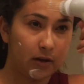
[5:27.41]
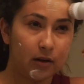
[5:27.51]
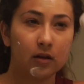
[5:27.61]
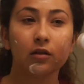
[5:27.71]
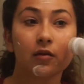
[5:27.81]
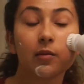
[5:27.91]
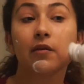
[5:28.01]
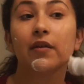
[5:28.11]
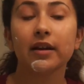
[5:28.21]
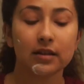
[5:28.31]
it all over my
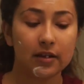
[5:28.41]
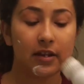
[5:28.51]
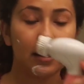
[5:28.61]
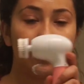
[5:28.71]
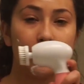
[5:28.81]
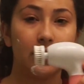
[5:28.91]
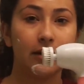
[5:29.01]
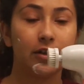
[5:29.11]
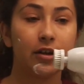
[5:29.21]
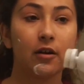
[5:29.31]
face, and then I go ahead and I
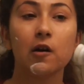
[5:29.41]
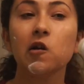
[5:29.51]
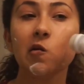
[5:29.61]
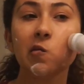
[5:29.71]
turn it on,